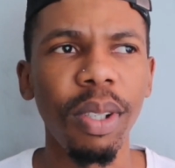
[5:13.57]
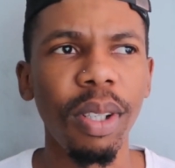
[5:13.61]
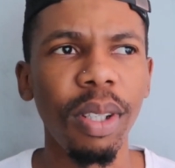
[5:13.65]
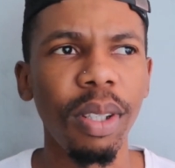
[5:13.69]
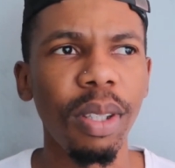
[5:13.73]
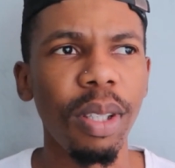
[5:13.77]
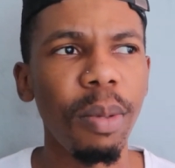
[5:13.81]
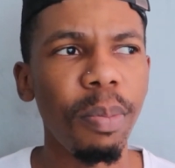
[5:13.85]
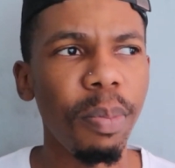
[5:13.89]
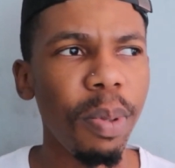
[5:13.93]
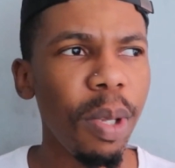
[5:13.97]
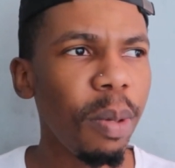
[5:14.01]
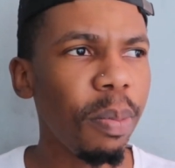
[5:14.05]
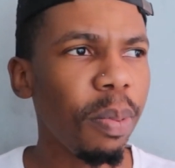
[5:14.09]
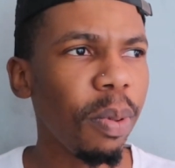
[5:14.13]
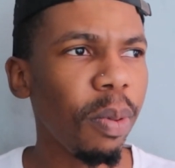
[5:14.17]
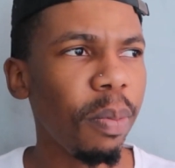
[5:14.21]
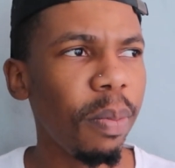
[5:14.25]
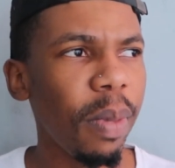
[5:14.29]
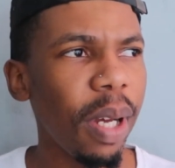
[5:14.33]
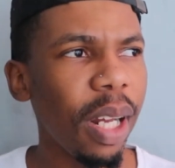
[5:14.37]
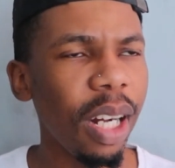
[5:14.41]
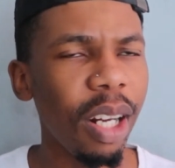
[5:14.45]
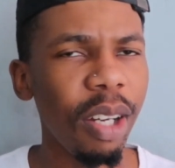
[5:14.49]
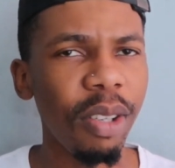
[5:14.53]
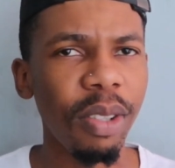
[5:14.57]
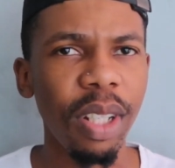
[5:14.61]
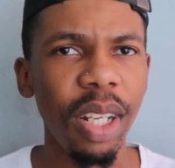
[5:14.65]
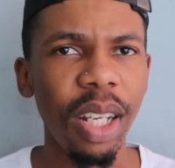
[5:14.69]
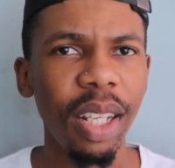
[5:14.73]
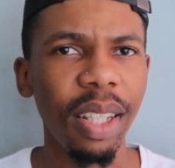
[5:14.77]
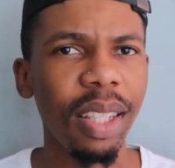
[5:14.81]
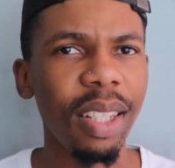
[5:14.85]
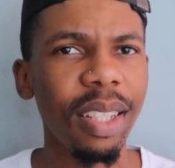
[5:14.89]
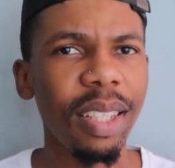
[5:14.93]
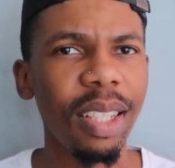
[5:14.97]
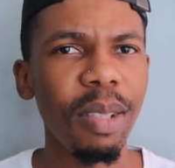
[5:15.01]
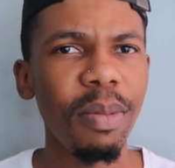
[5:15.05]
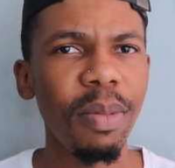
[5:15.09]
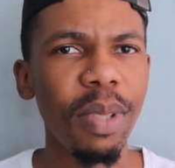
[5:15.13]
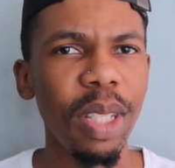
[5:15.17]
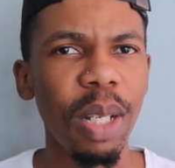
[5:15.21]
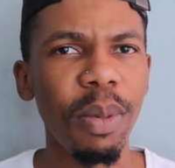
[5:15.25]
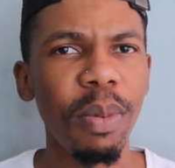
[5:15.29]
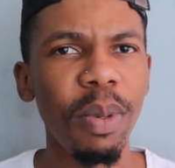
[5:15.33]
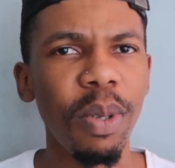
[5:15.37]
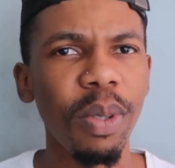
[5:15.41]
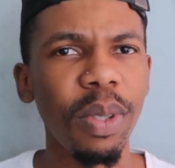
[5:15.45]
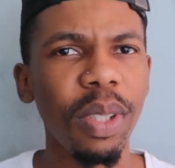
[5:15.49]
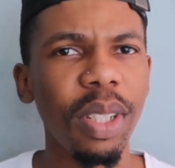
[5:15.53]
the people. But at the same
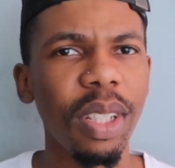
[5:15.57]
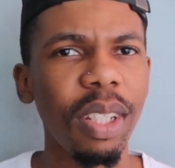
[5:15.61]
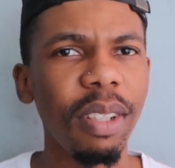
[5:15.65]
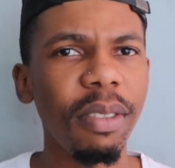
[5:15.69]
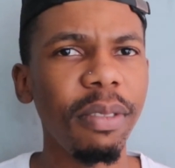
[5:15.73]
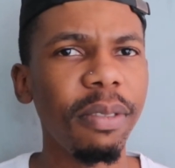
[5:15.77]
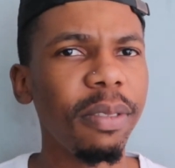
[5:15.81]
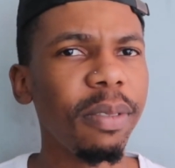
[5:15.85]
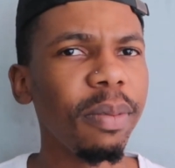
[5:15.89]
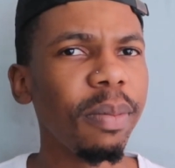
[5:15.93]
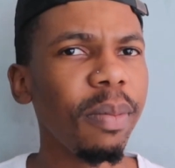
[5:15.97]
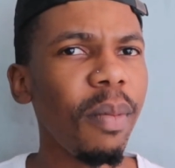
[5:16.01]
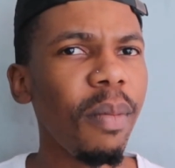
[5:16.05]
time, I would give